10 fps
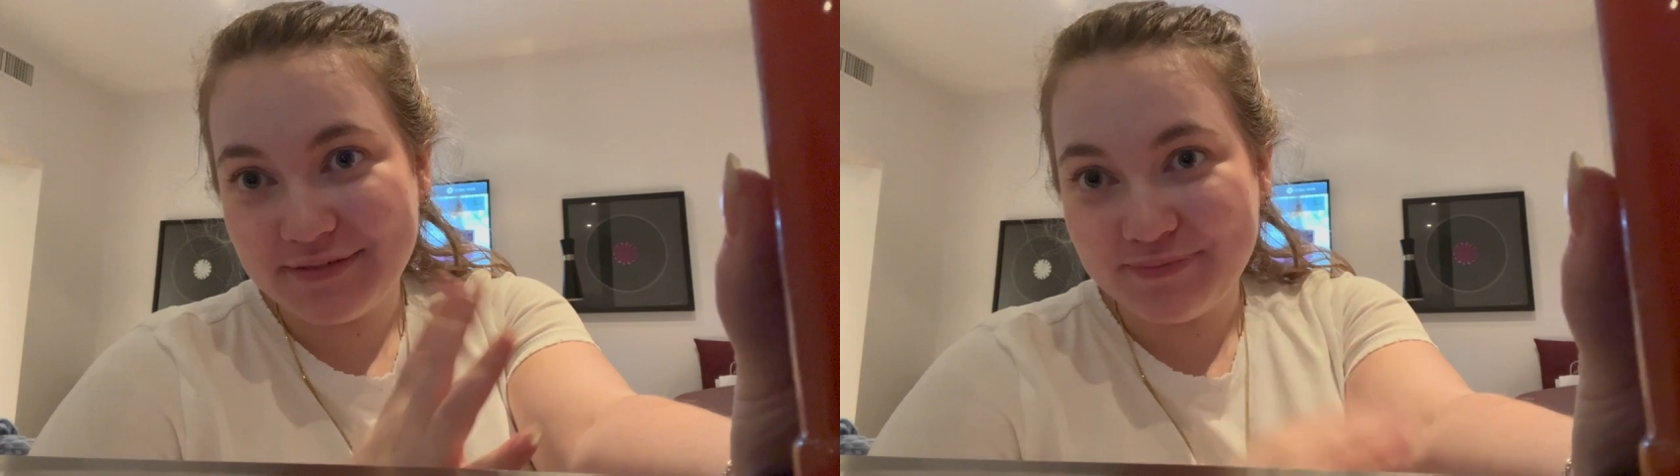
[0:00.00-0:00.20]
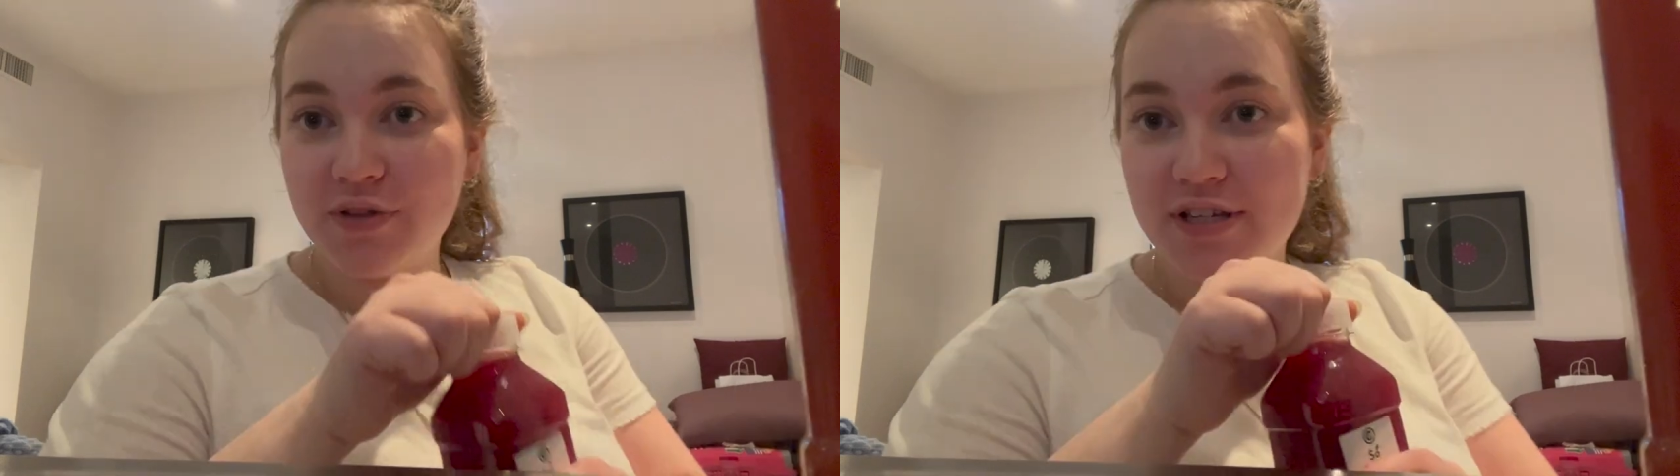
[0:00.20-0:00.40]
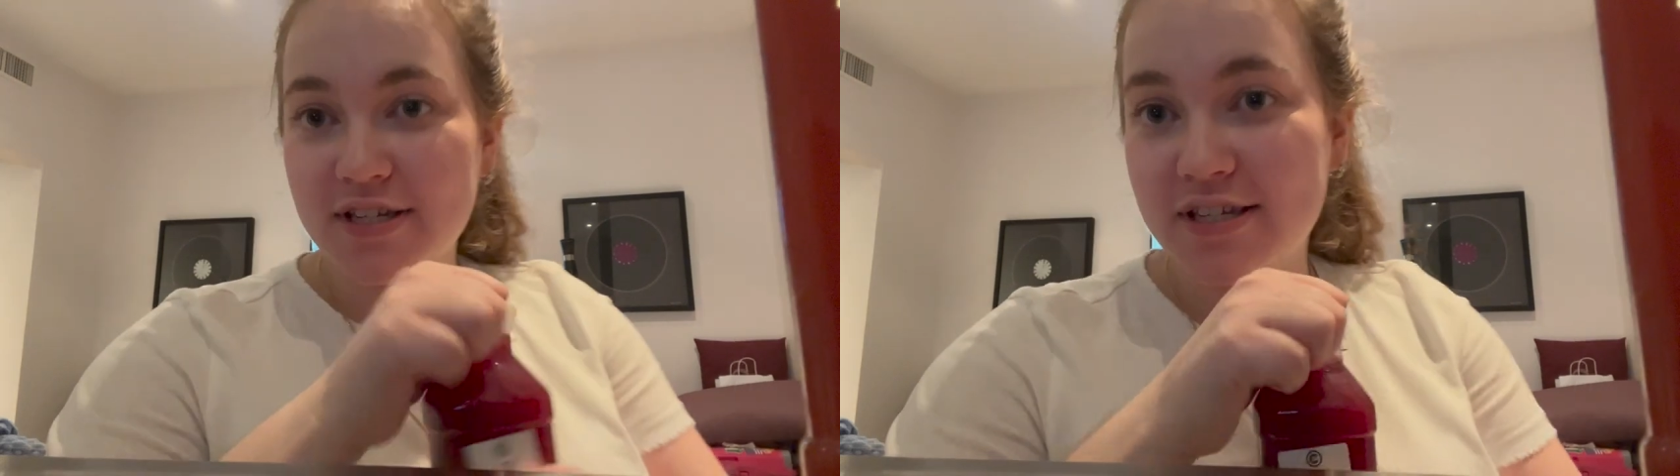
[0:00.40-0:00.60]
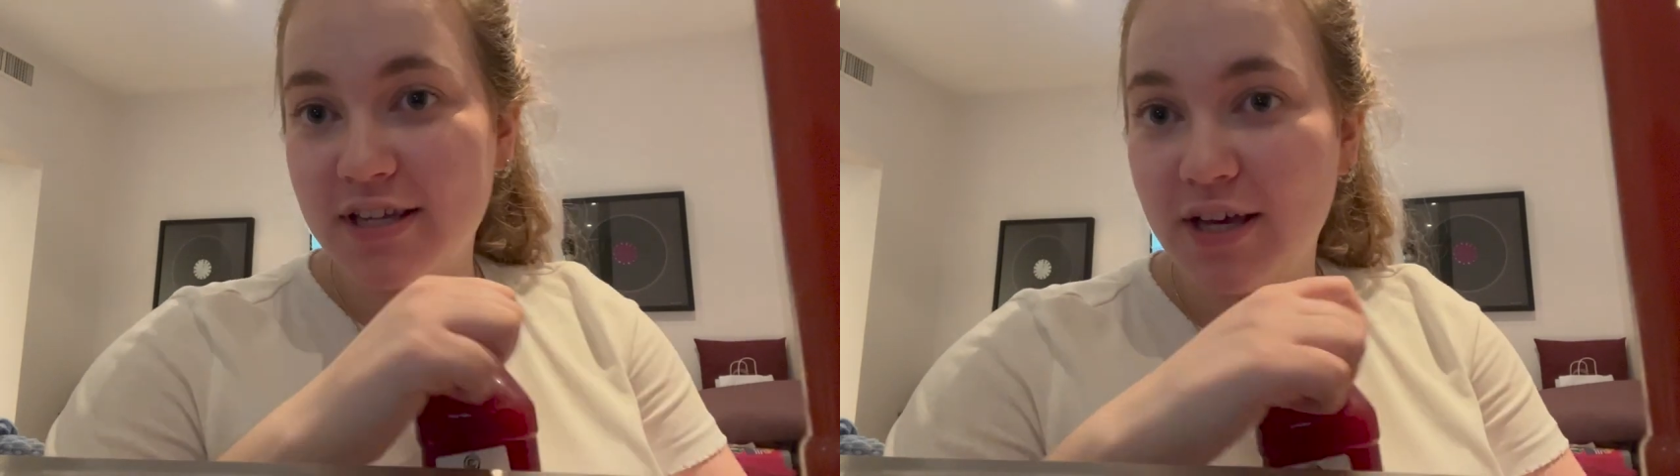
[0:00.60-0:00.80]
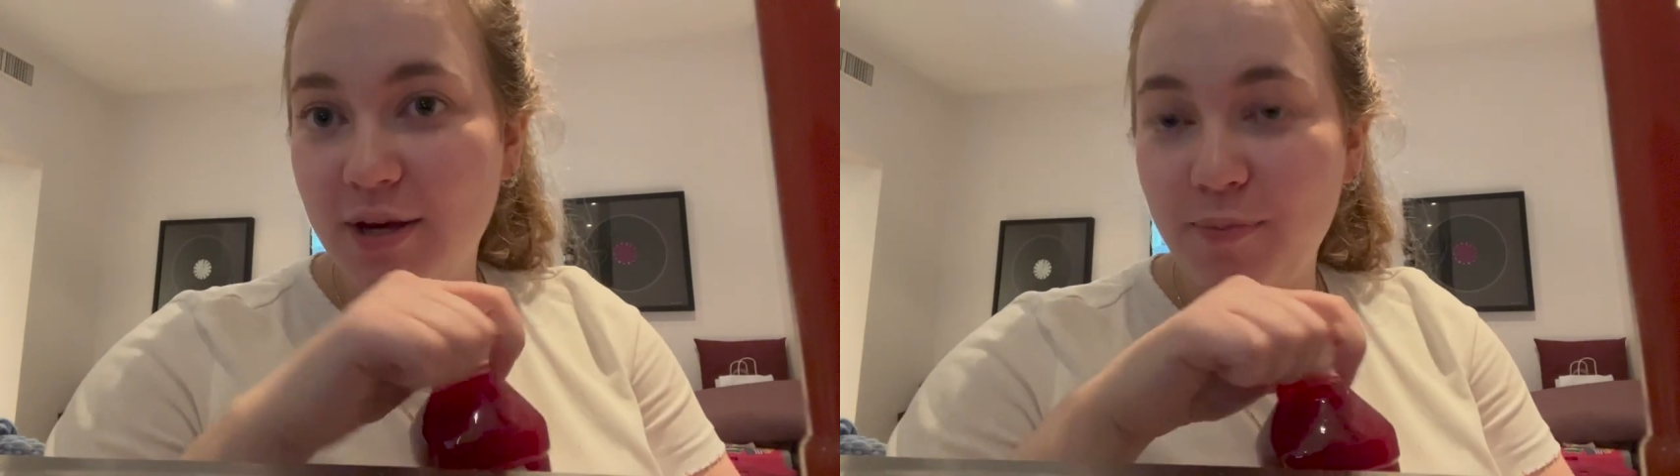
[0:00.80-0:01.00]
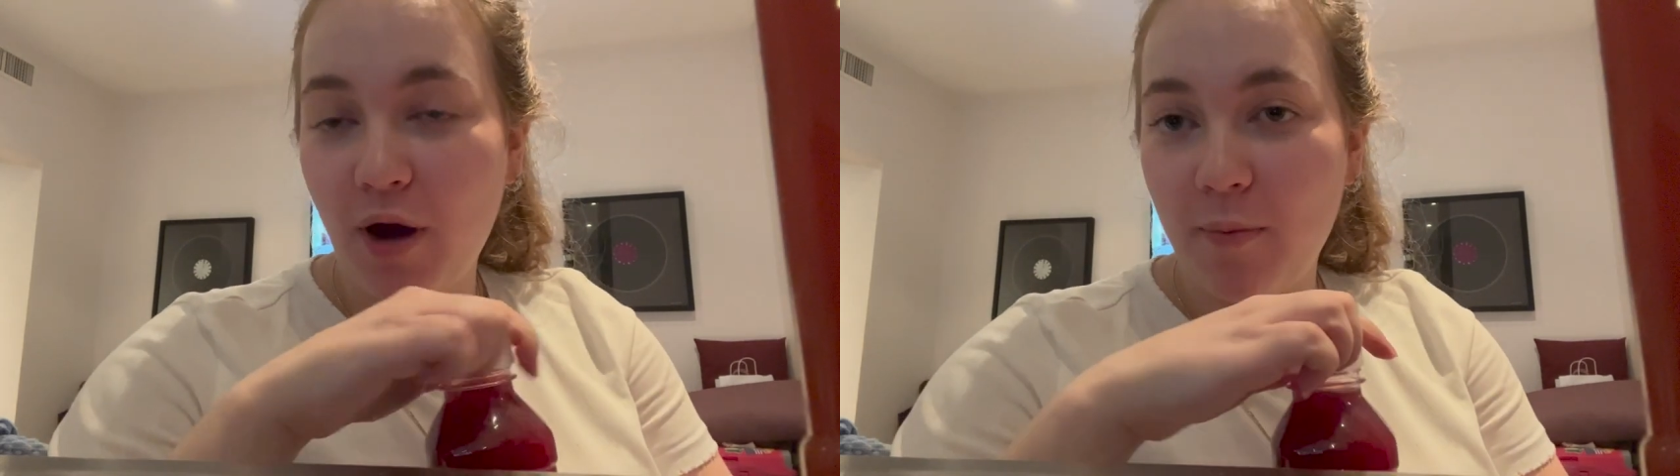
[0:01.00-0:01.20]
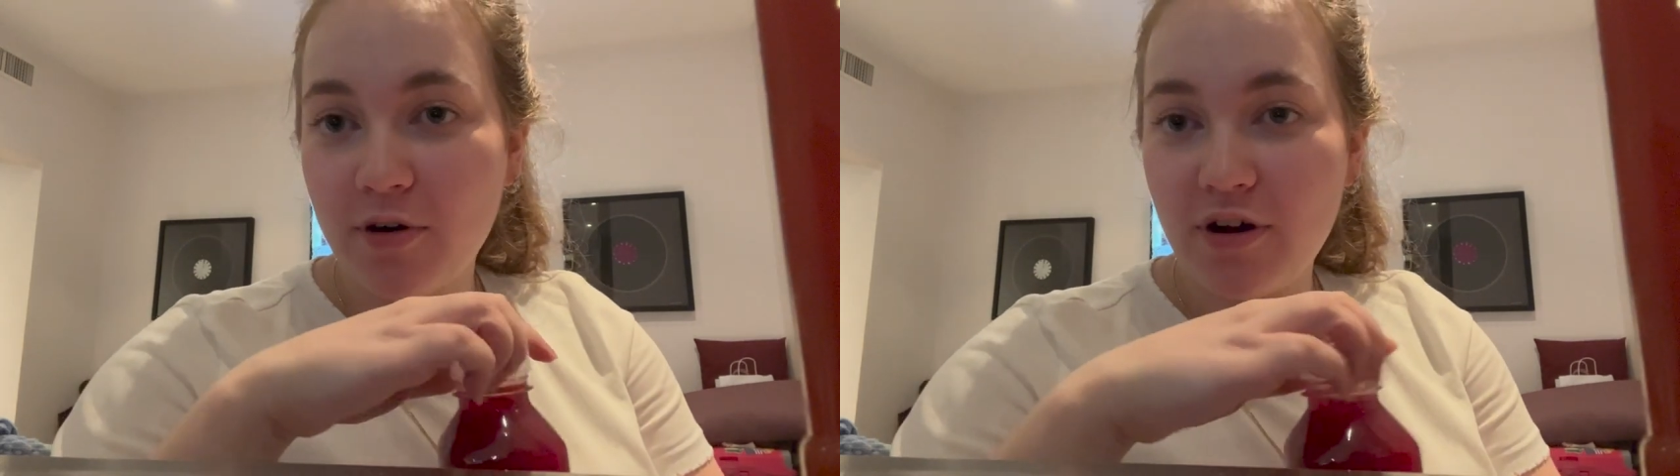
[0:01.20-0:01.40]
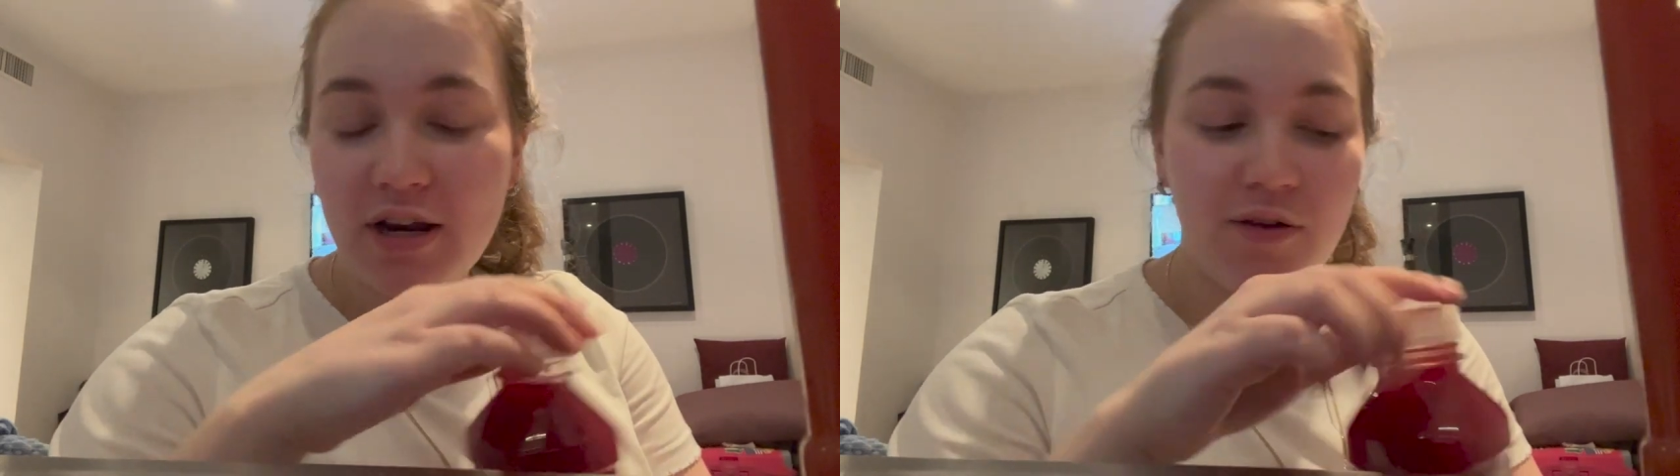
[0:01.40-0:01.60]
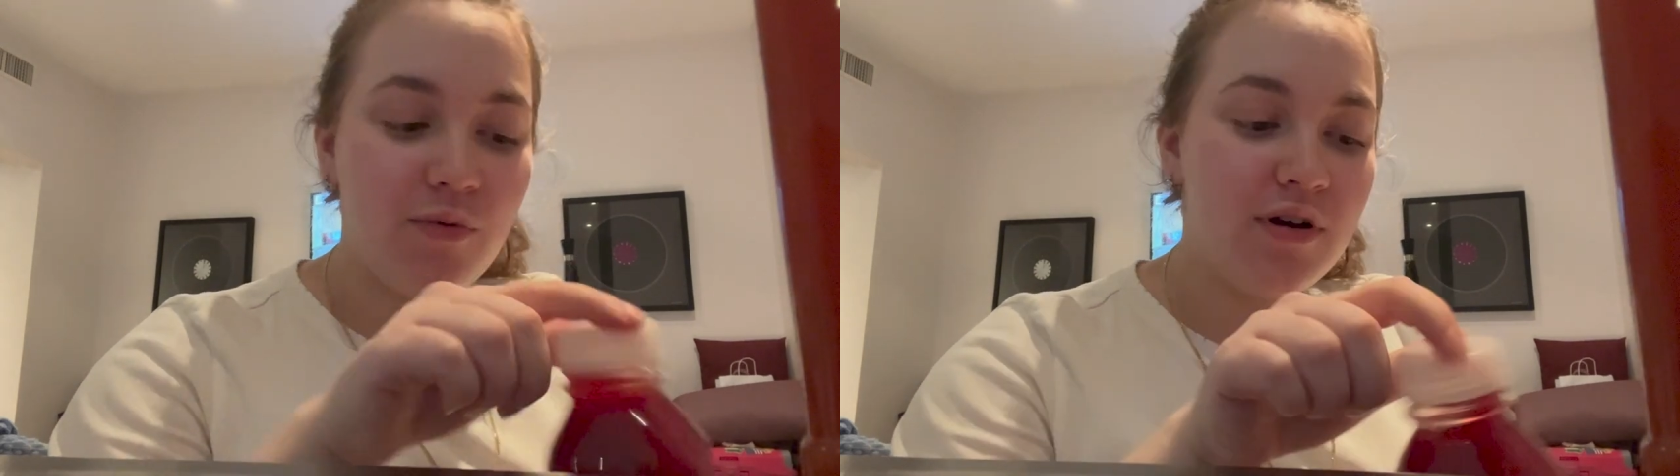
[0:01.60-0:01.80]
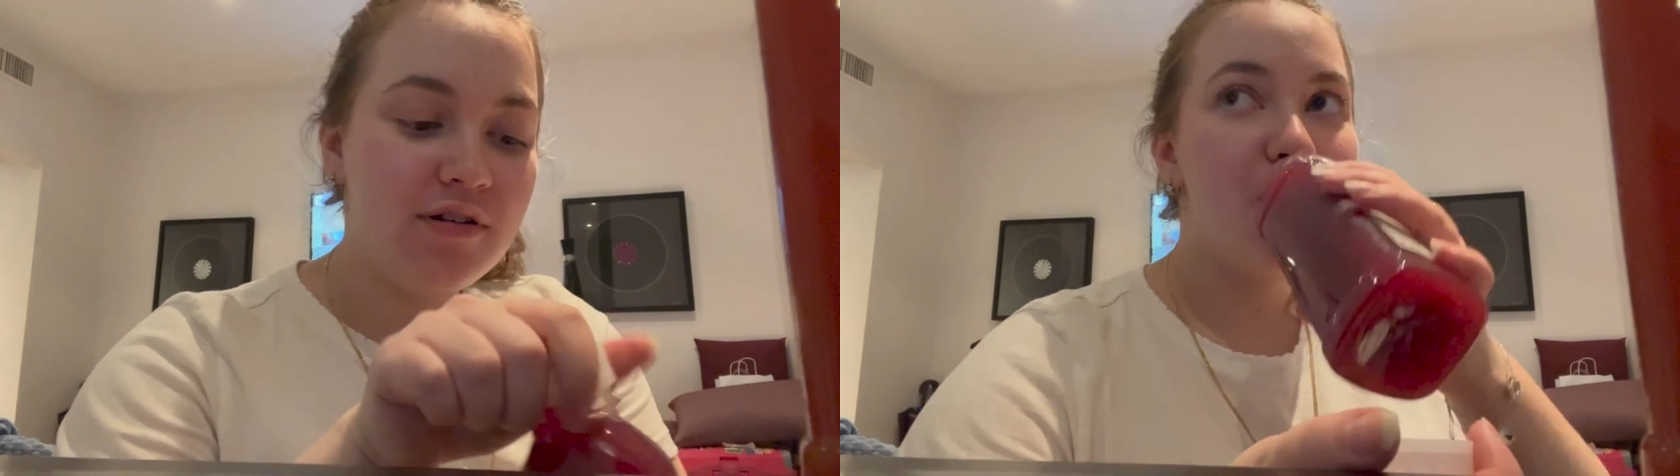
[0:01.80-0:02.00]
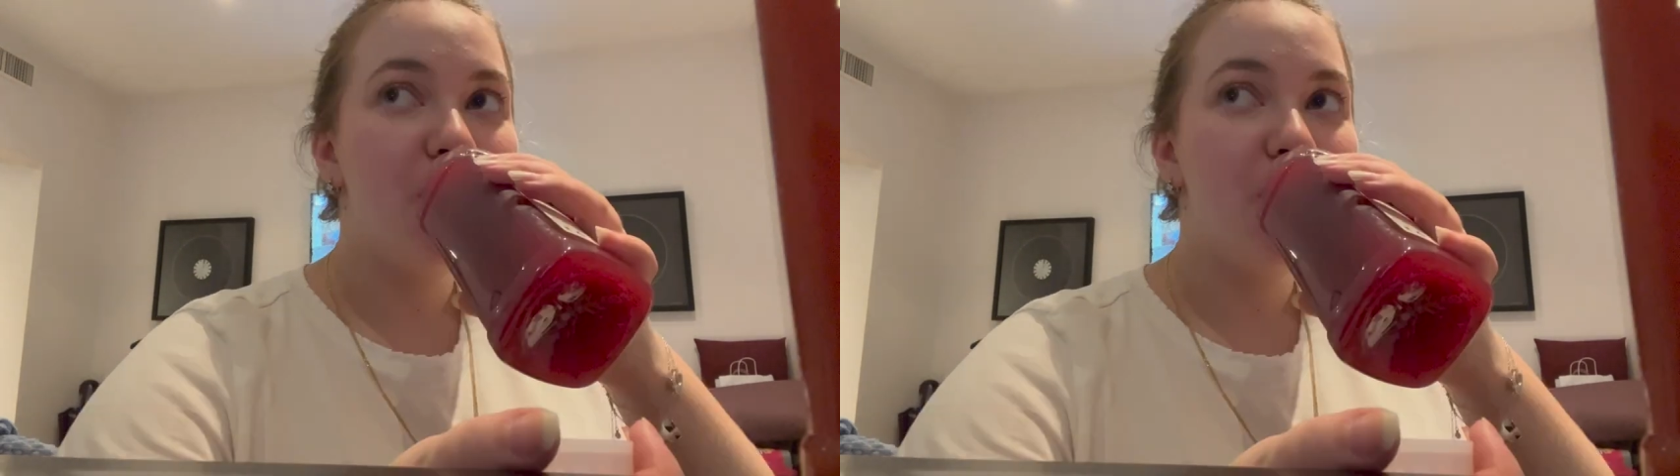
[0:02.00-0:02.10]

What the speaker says: This is the pomegranate one.